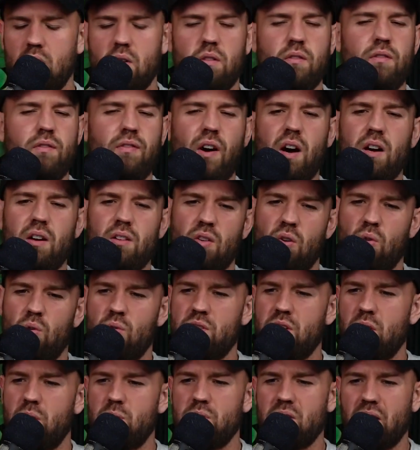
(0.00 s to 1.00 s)
fuck
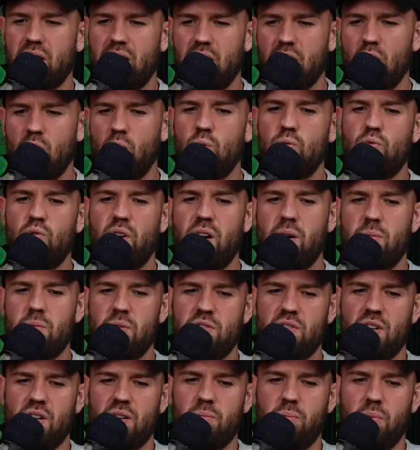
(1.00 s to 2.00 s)
knows it was like an old Real
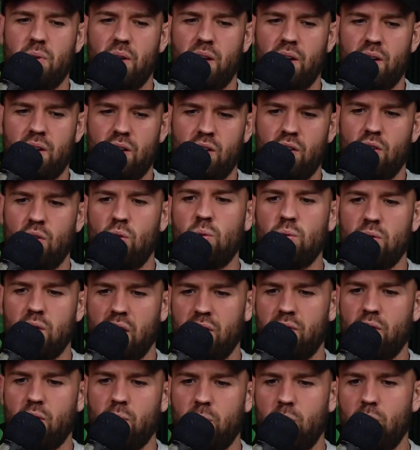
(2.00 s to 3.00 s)
Madrid player and an old
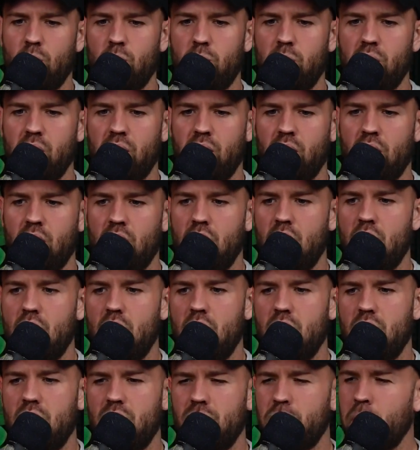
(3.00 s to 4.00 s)
Liverpool player,
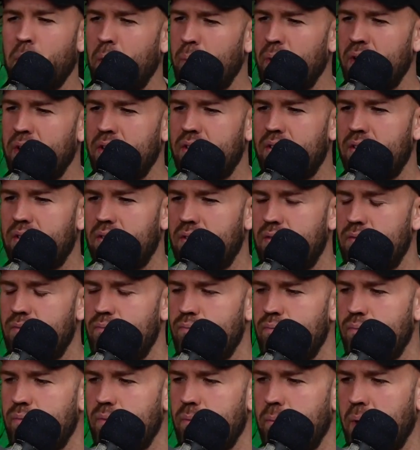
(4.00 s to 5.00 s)
maybe
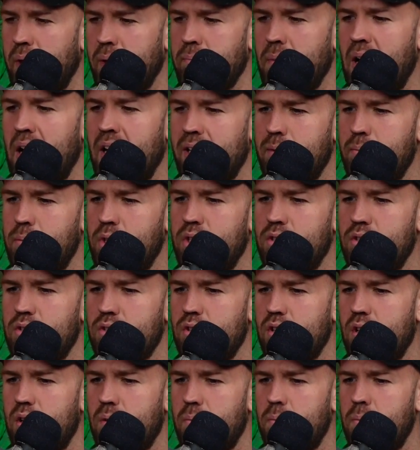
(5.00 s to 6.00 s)
McManaman or
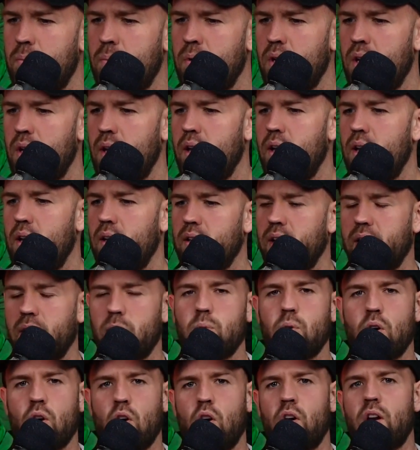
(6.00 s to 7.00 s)
something. Like
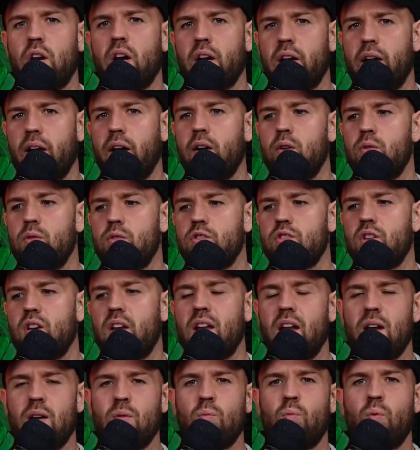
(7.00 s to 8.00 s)
we're on a couch,
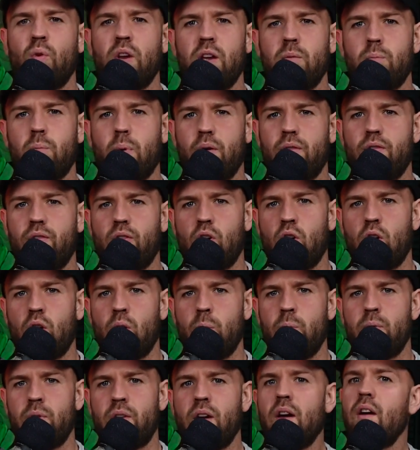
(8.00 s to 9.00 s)
and then we
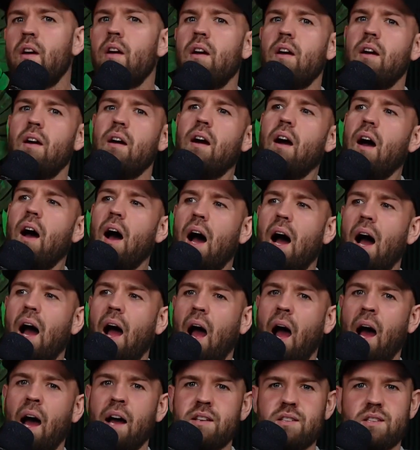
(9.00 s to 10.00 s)
performed
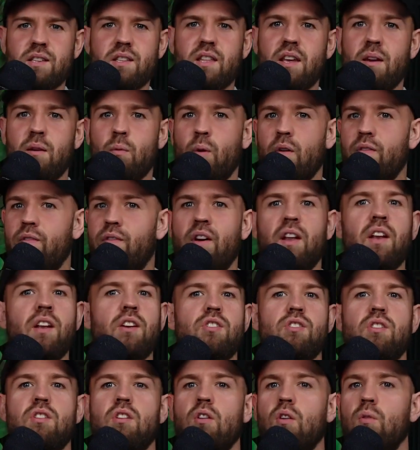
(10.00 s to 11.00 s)
as they were
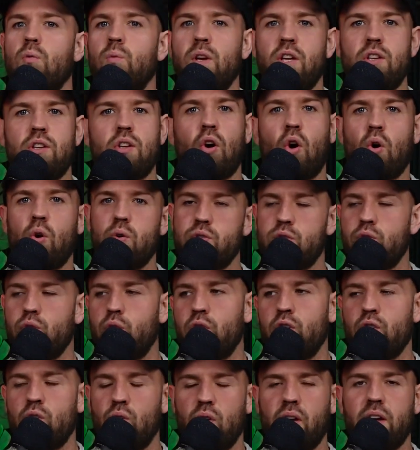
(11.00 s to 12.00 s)
finished their wee talk show,
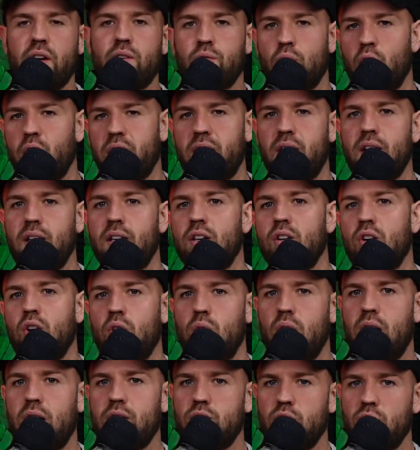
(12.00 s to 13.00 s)
you know, like Roy Keane and
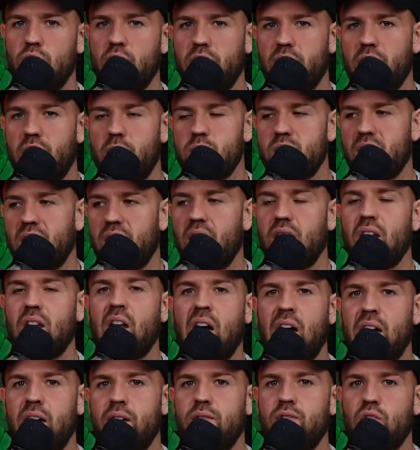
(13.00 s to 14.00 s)
all that do. Like it was like a
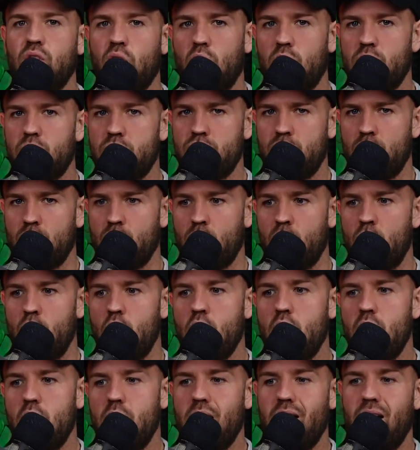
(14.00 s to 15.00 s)
live talk show.
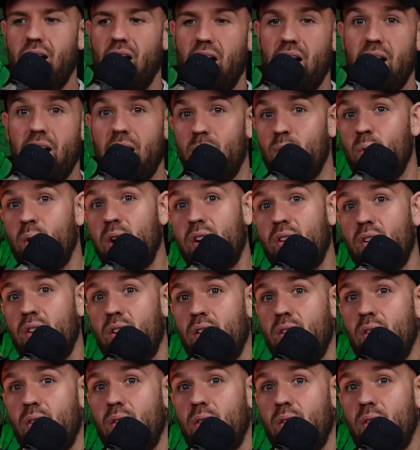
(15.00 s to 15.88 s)
And then when